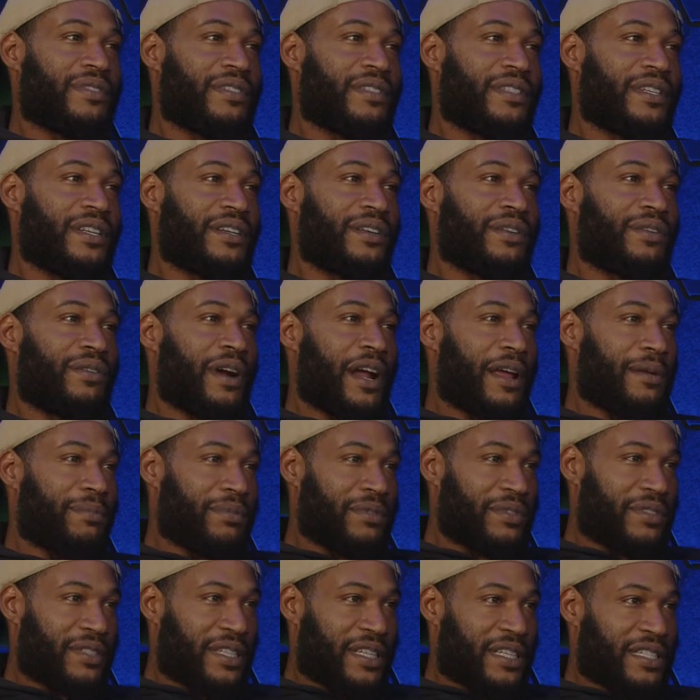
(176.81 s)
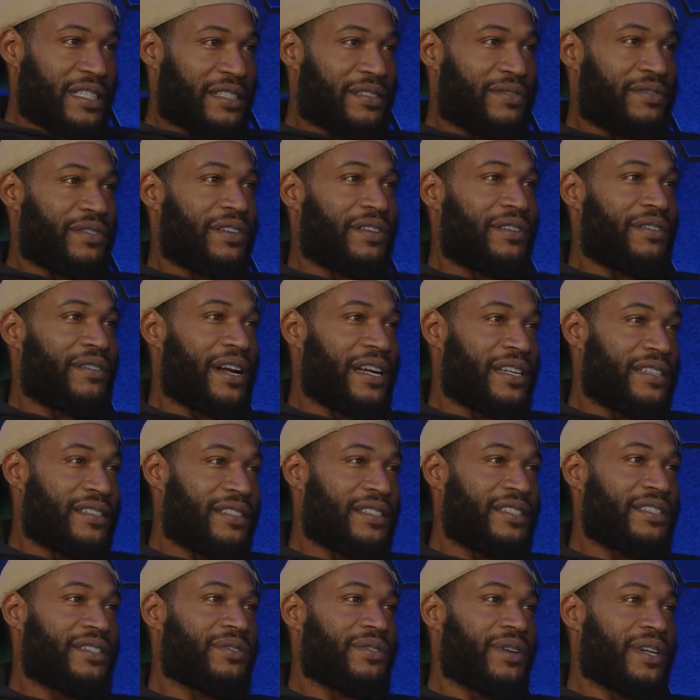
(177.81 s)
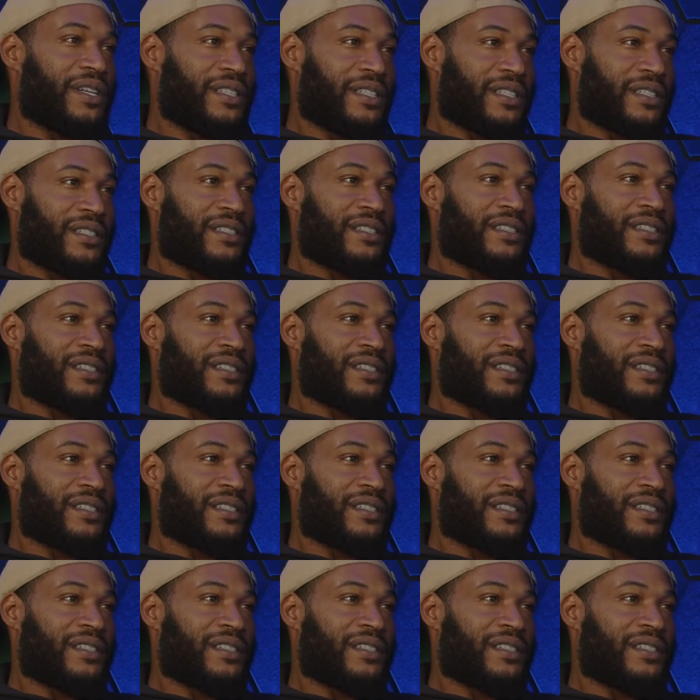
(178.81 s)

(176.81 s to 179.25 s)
in the right positions for the right situation.